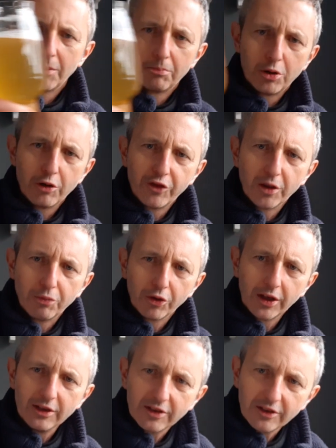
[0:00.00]
proof of the
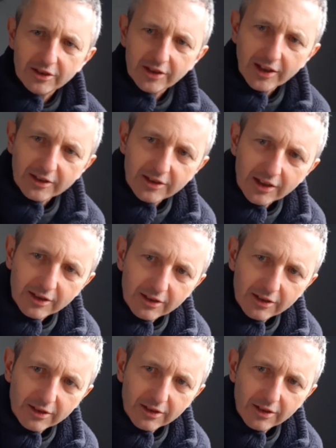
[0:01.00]
puddings and the tasting.
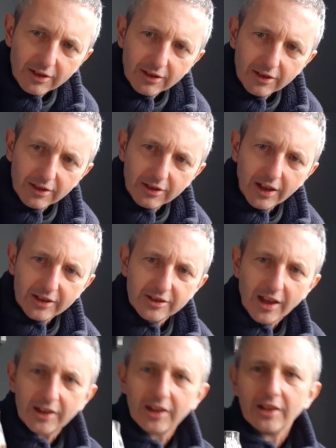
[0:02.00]
Let's
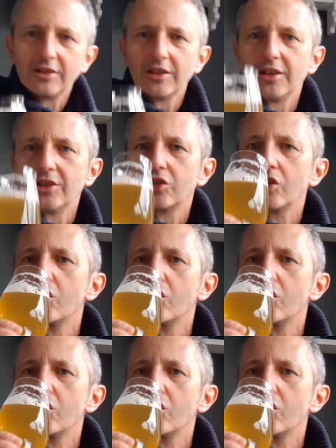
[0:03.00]
neck it, cheers.